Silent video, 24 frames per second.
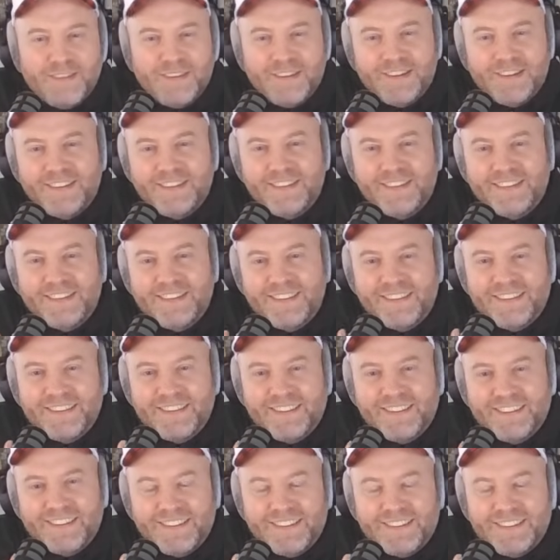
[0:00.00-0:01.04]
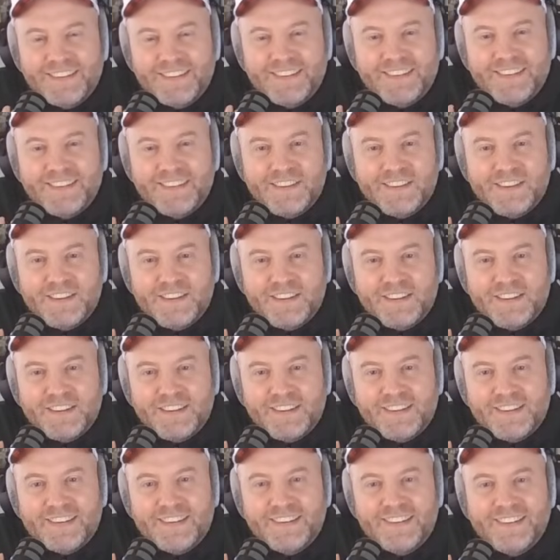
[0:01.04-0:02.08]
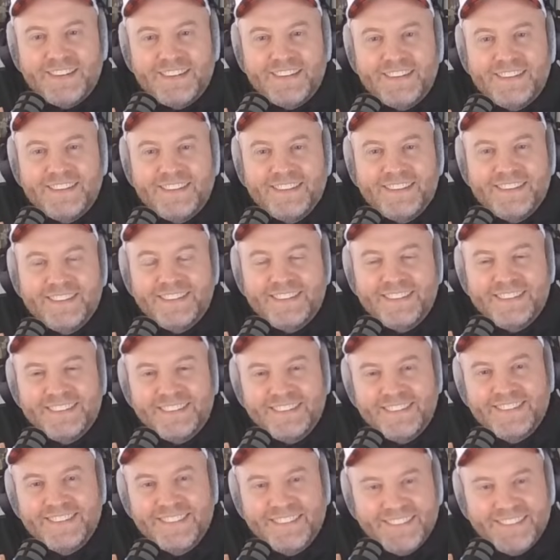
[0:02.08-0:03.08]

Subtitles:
[no speech]